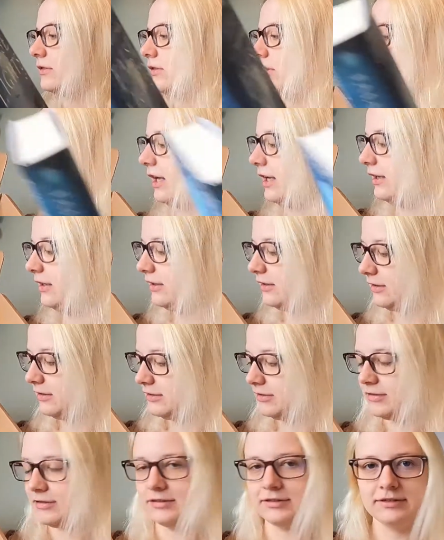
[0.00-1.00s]
Like,
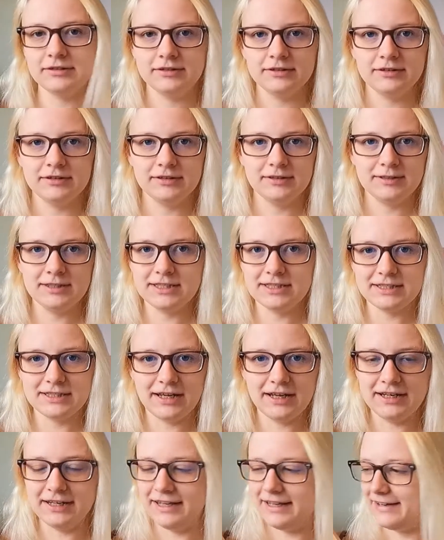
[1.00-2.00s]

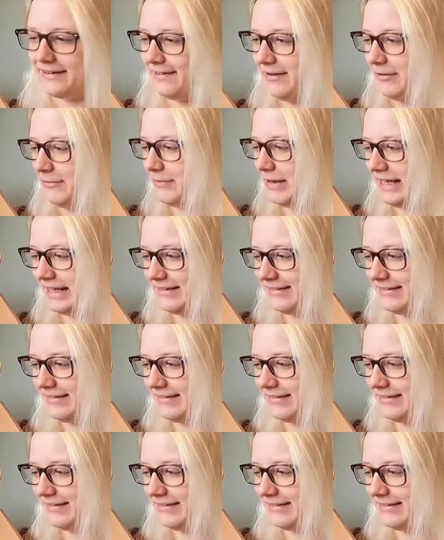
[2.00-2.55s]
stunning. Oh my